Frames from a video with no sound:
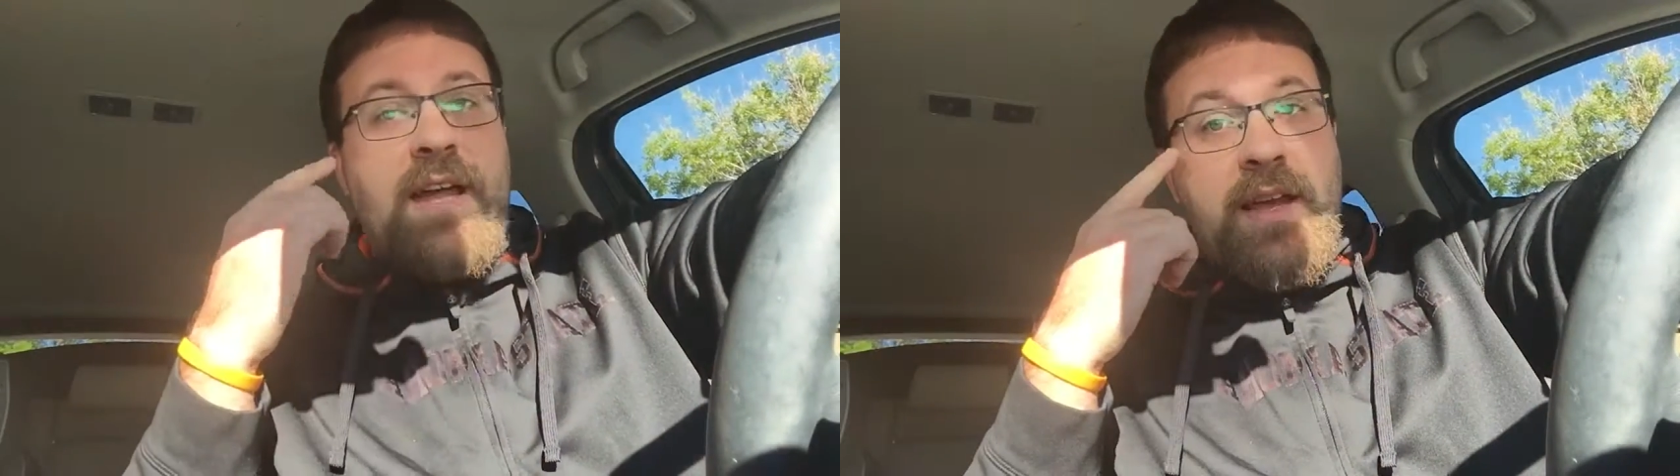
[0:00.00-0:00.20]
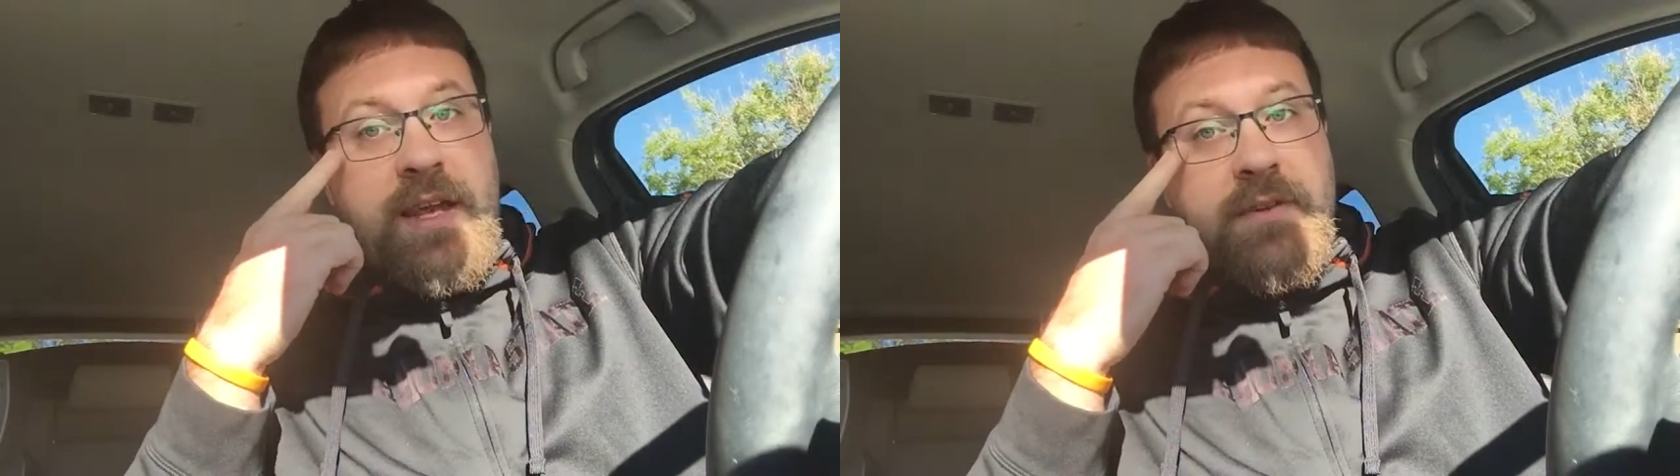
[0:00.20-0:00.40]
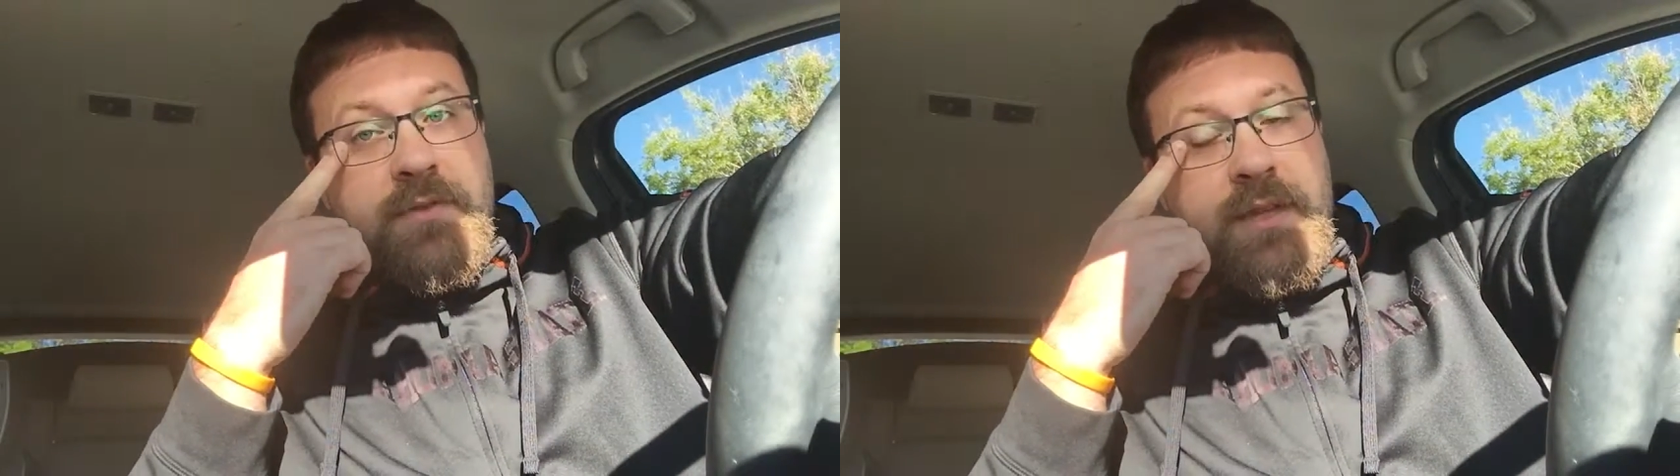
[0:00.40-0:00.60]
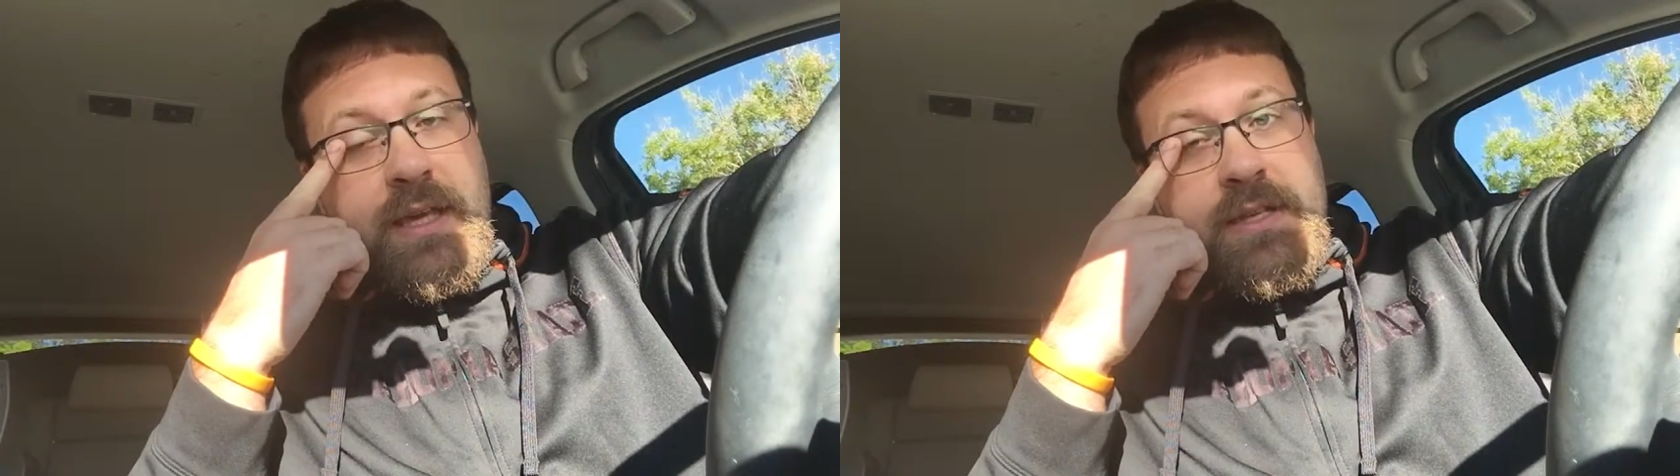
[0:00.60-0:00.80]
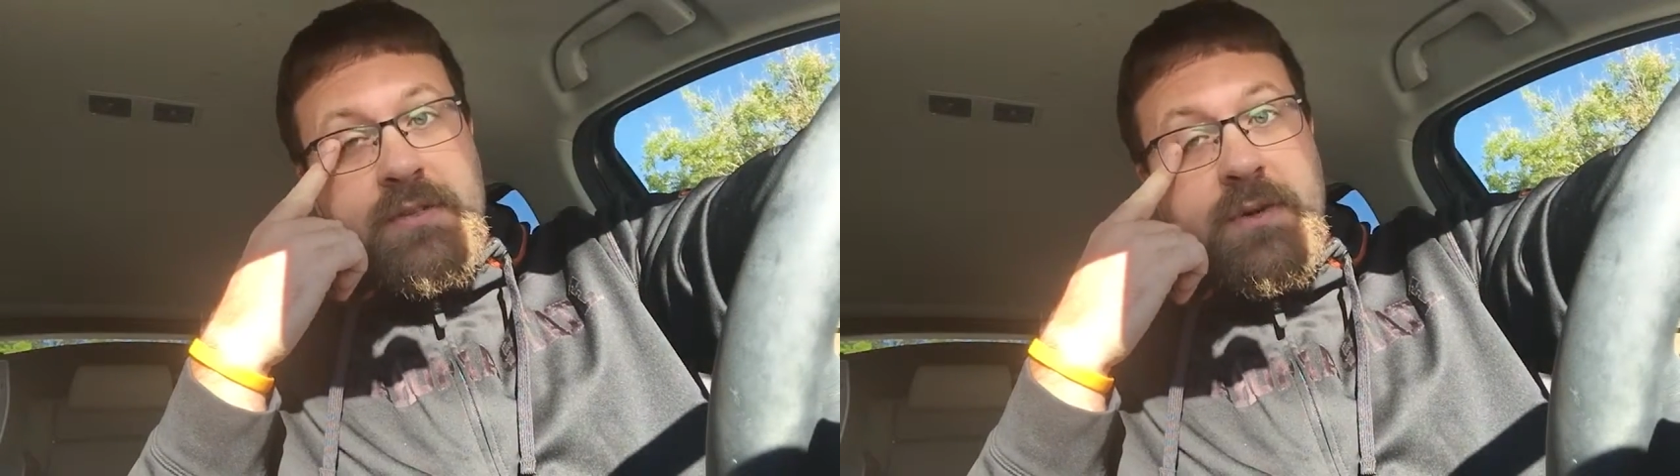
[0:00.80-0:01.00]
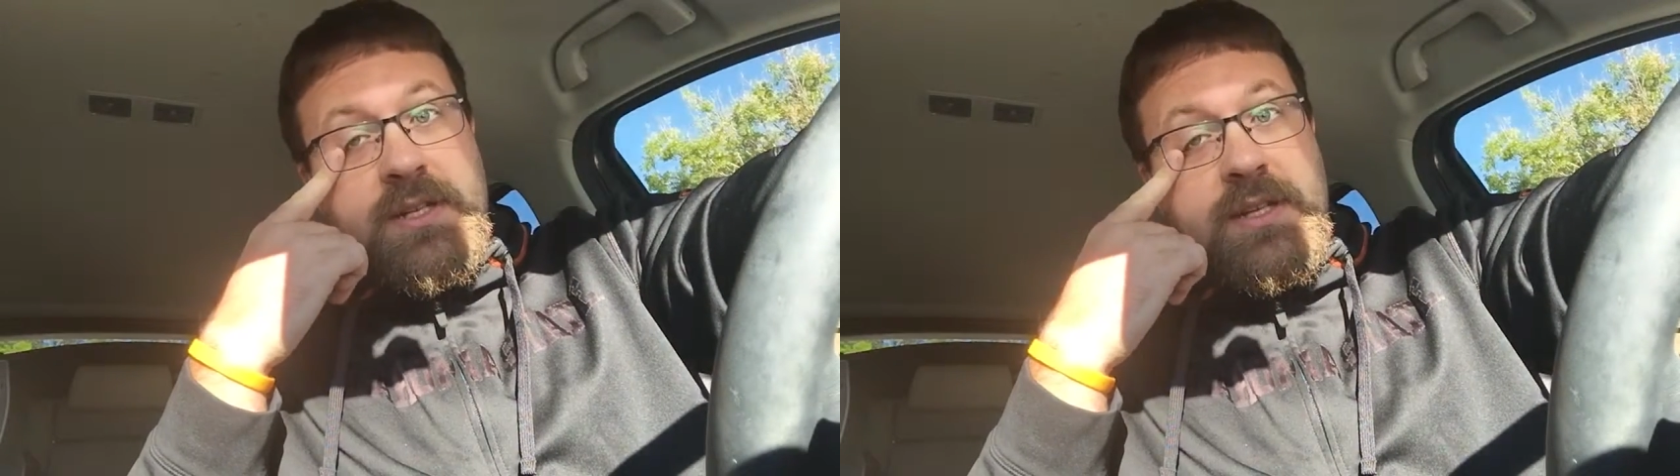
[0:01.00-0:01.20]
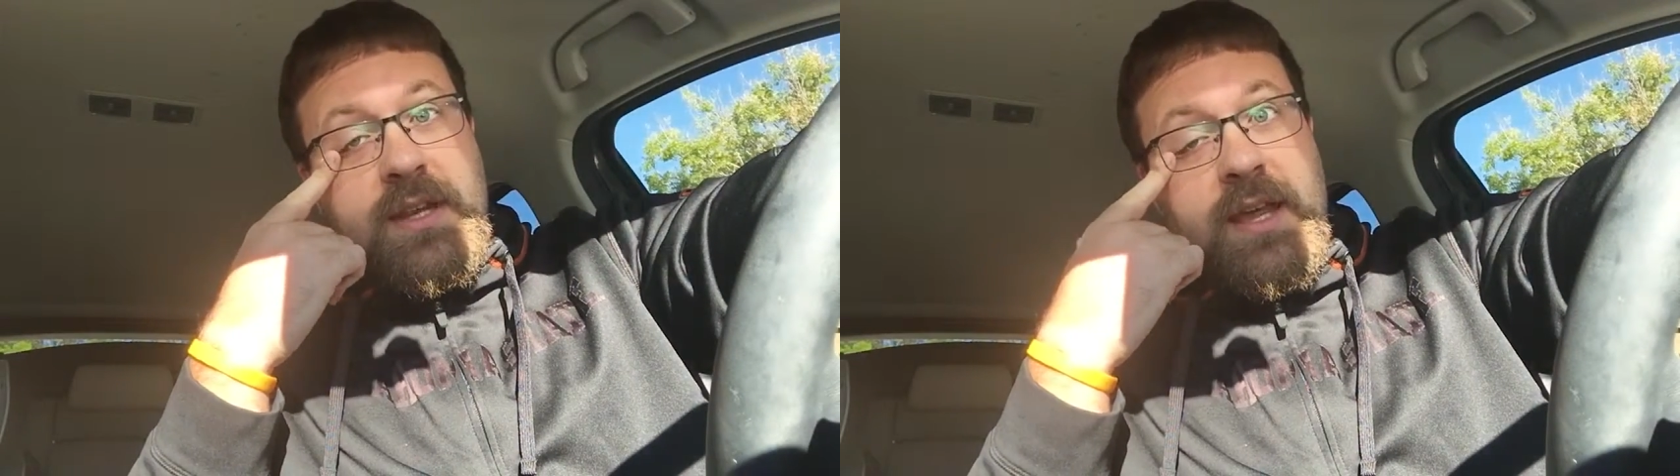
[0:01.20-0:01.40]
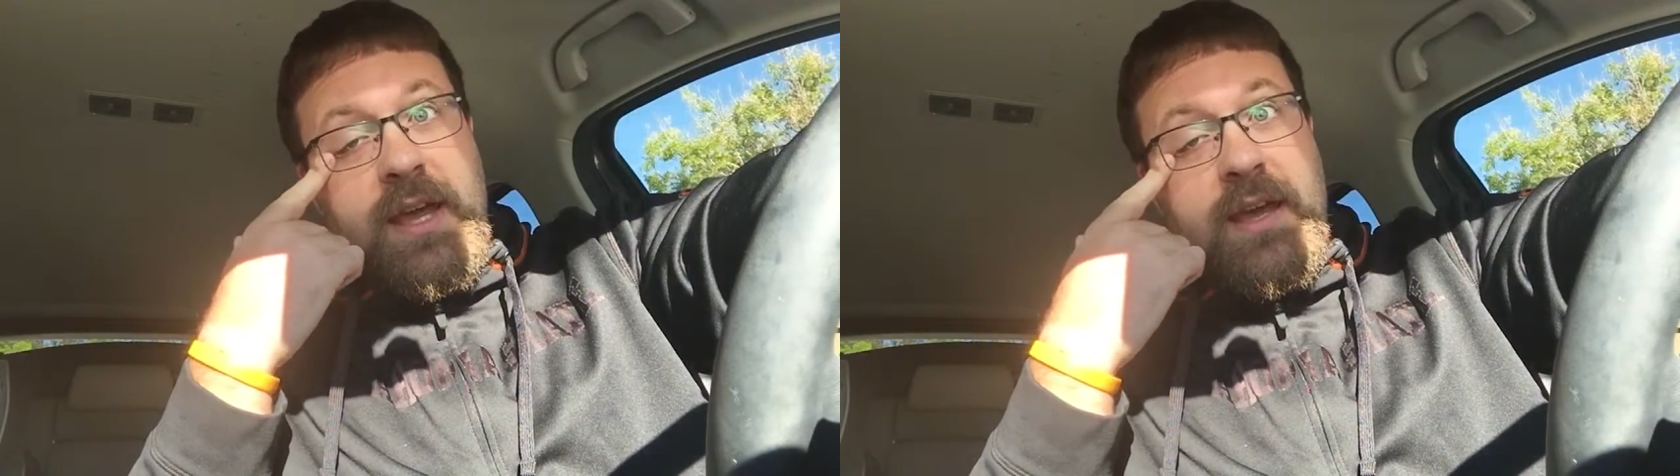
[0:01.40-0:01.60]
I, I didn't really get too much
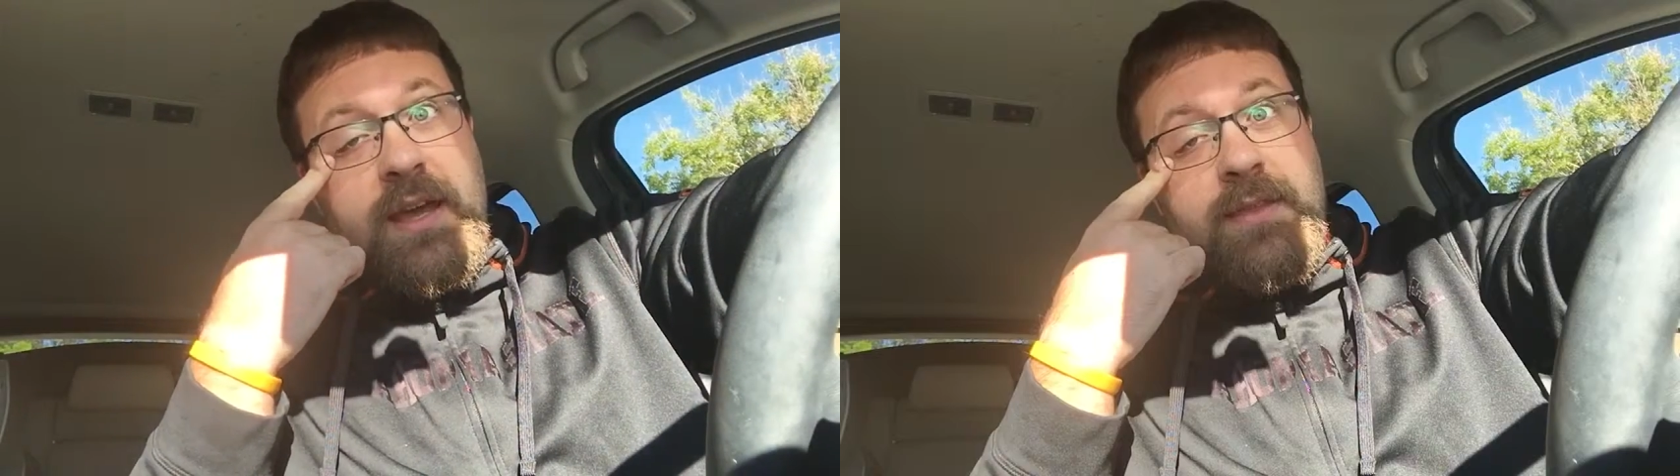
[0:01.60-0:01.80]
into that.